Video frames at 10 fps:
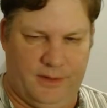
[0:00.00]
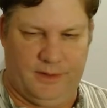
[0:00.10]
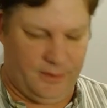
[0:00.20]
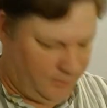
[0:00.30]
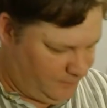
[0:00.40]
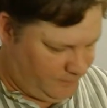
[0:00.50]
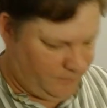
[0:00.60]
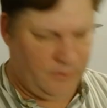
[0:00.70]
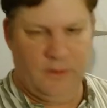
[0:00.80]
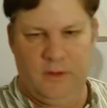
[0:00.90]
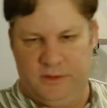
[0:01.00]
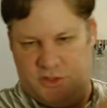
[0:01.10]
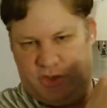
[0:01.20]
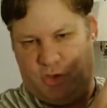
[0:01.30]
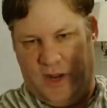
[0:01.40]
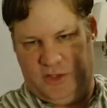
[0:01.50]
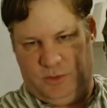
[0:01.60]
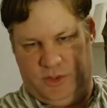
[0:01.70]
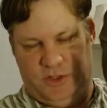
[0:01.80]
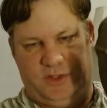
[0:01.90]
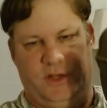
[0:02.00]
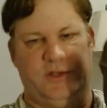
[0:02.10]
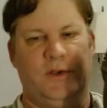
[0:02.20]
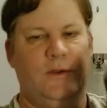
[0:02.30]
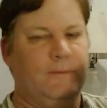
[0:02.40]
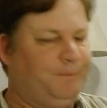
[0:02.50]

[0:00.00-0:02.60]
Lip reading: the distressed, which is this.